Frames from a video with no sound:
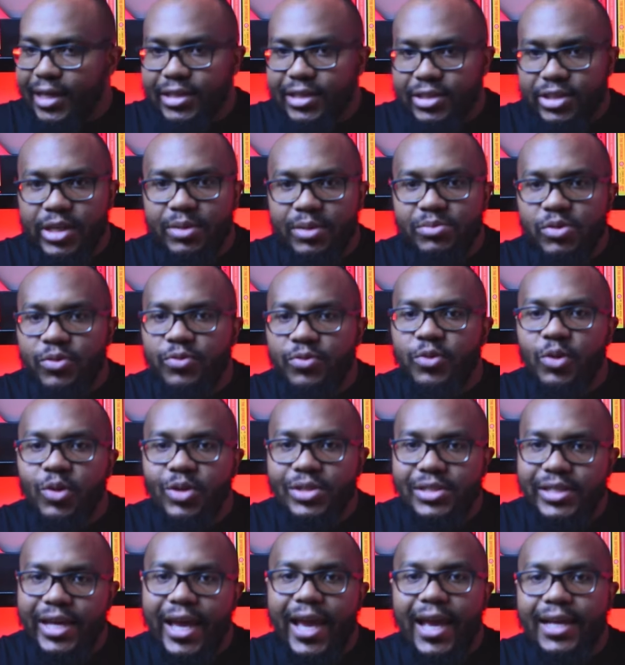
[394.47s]
terms of your
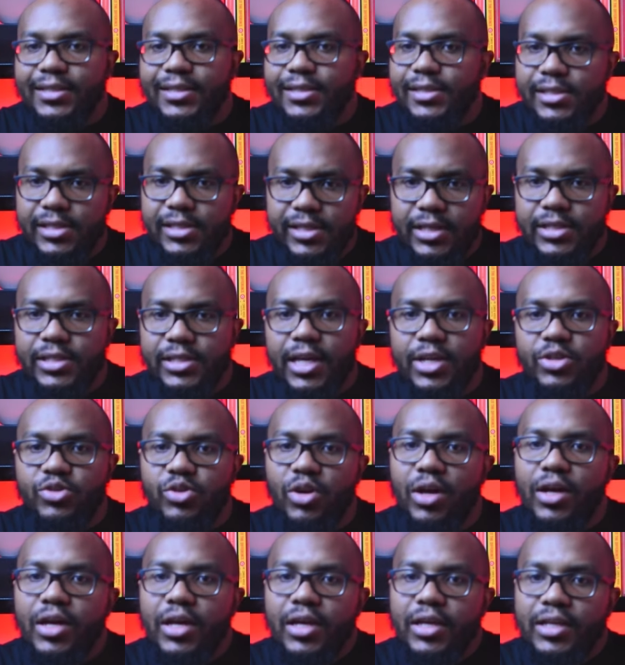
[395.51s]
taxes,
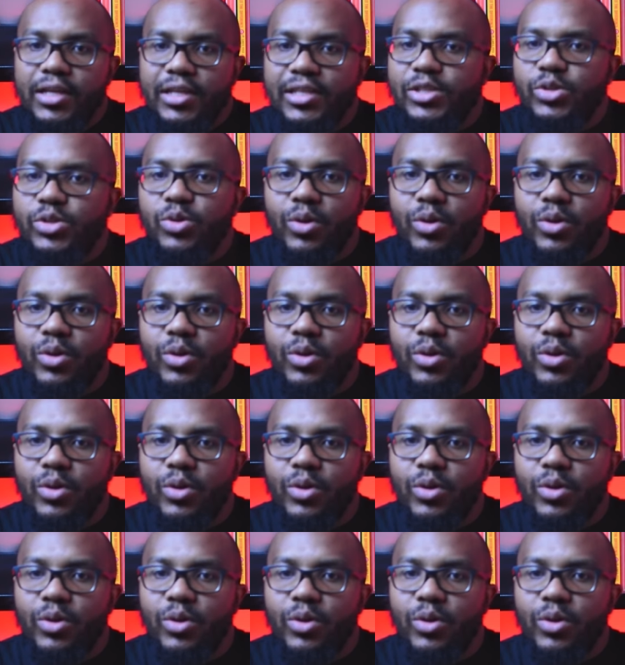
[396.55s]
etc., it's